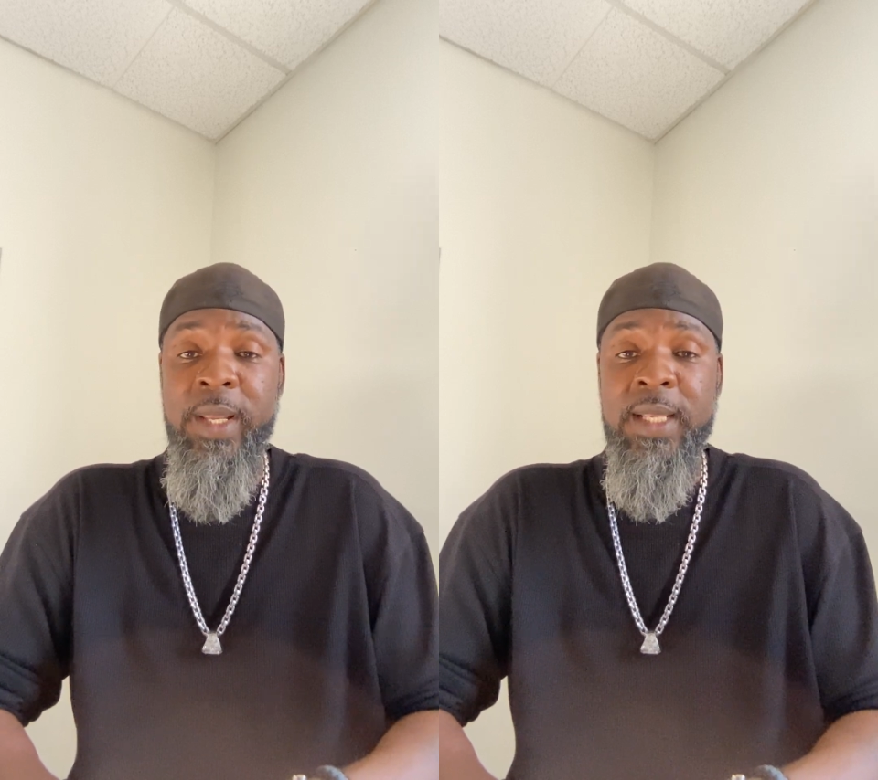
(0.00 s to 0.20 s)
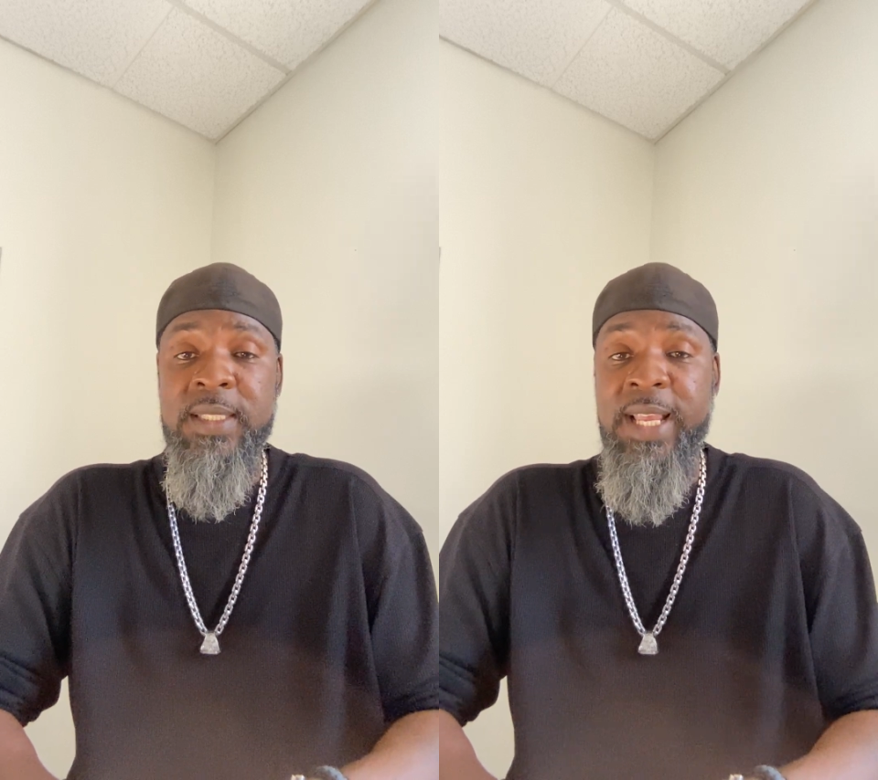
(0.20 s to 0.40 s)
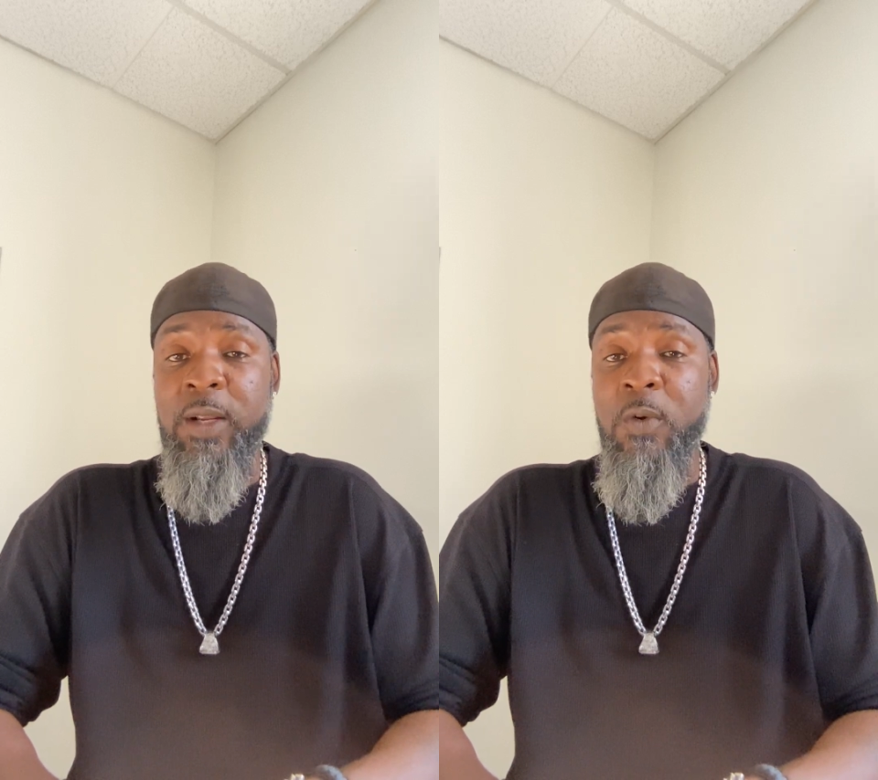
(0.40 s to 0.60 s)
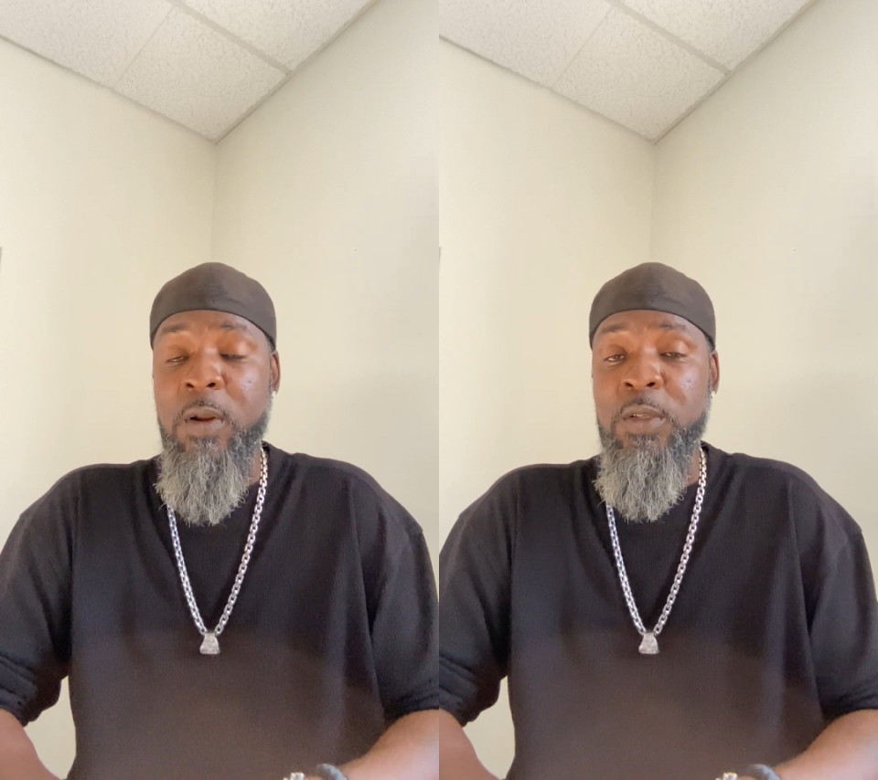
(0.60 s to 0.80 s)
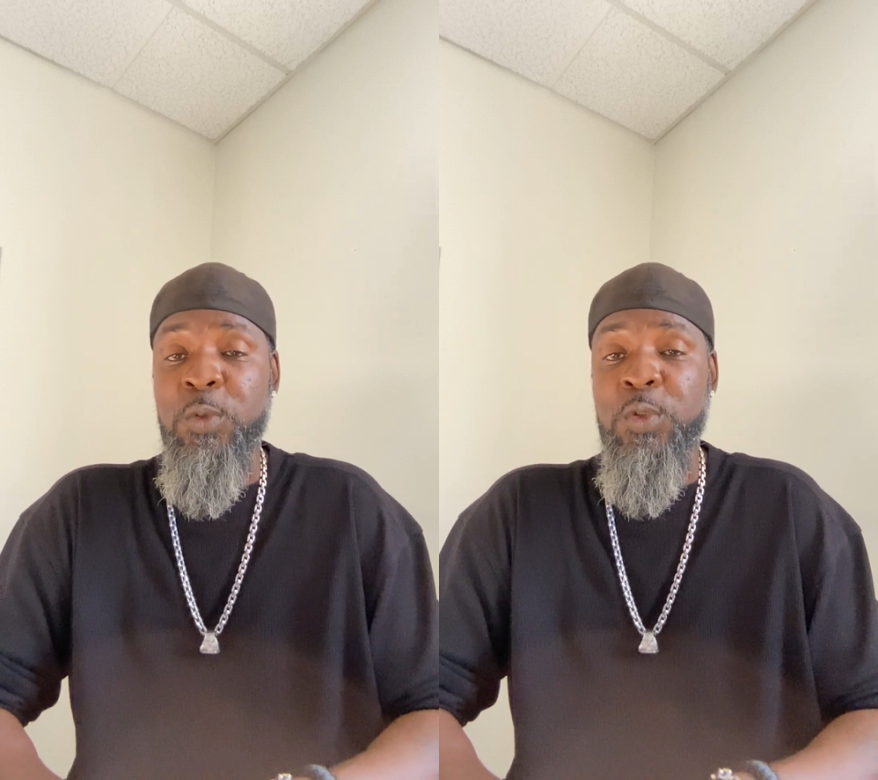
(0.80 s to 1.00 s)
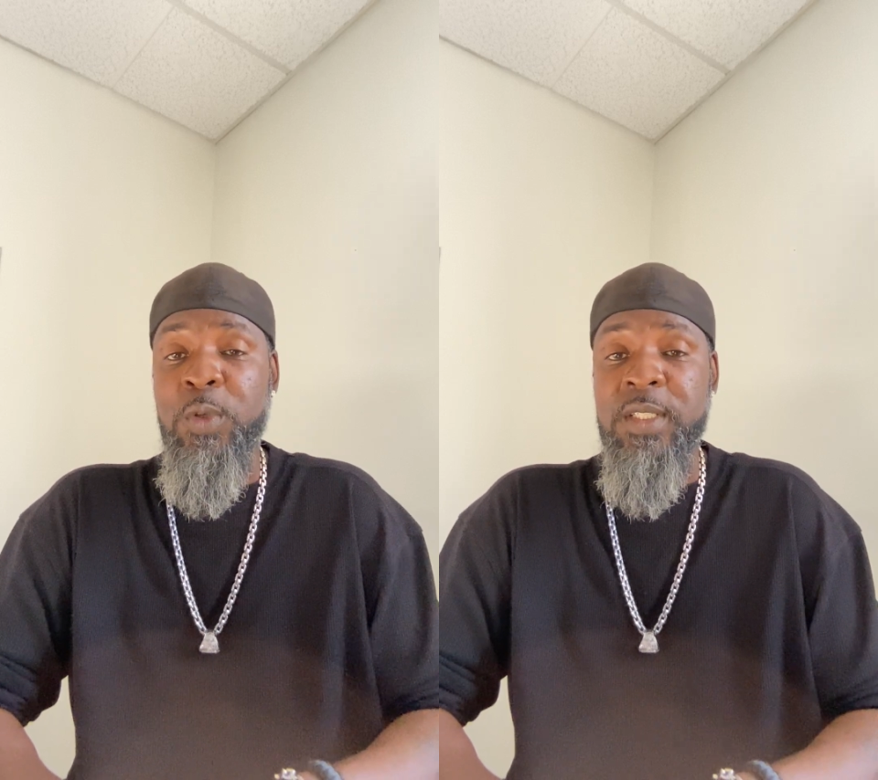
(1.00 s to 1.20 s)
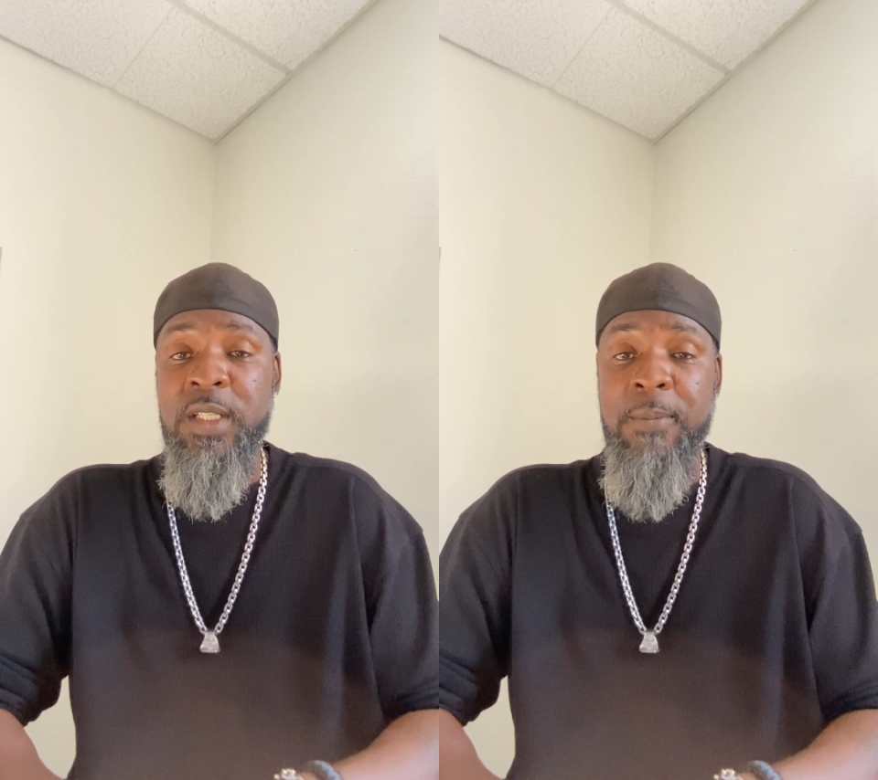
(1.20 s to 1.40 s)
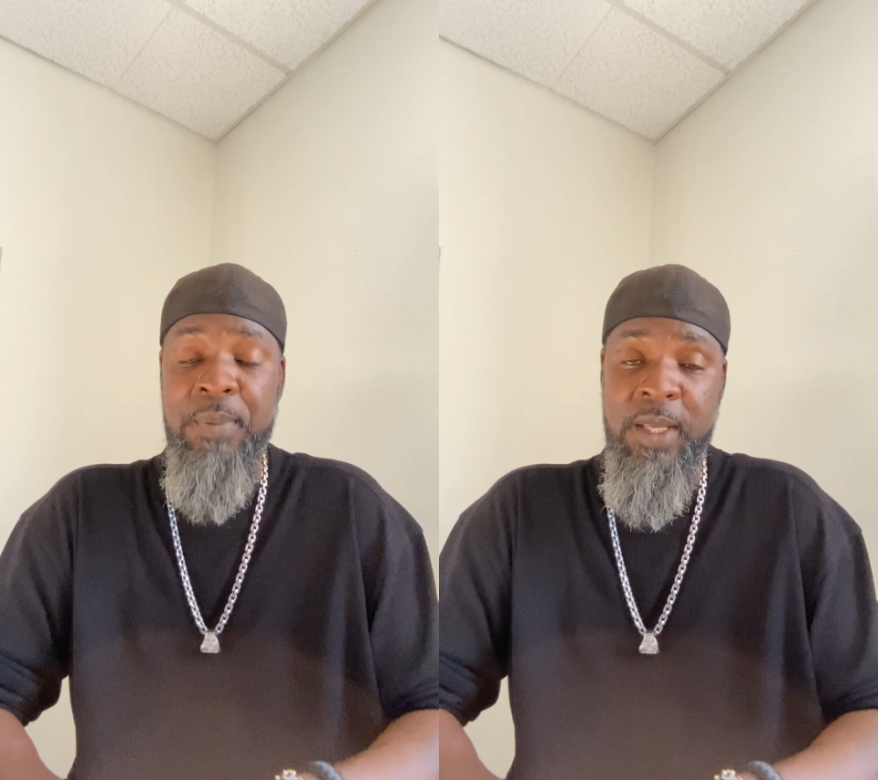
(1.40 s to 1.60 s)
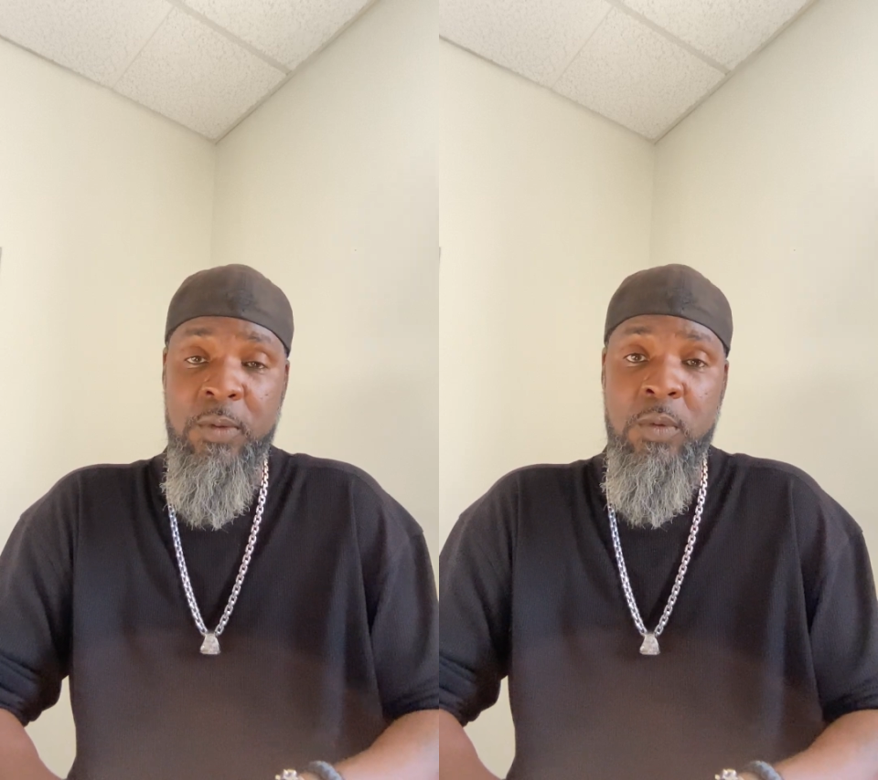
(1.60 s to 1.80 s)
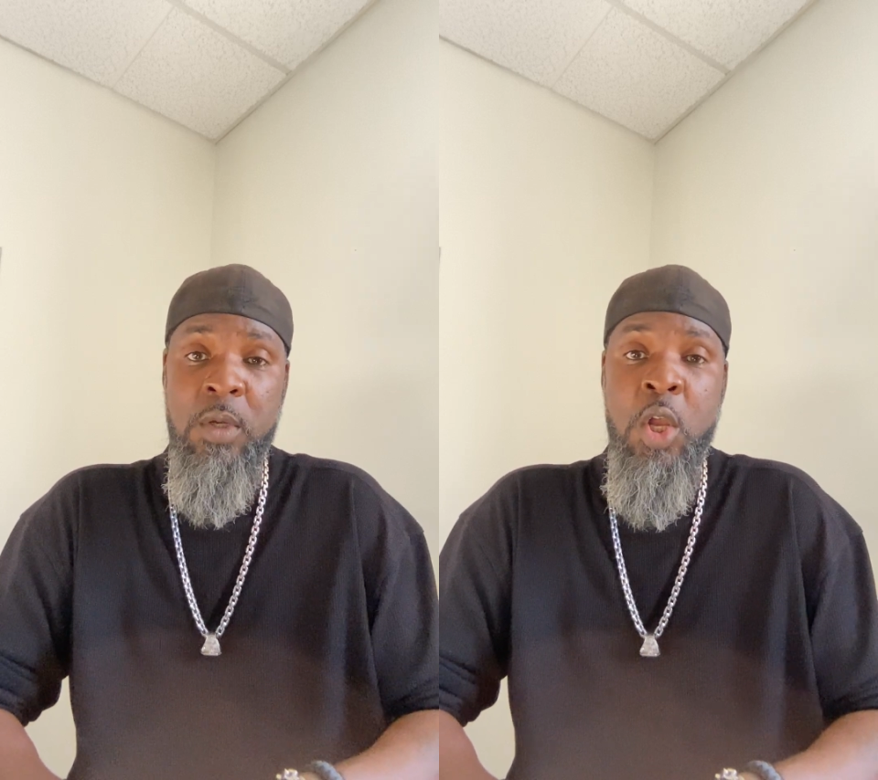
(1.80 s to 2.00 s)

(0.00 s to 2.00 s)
can take on due to it's an appeal,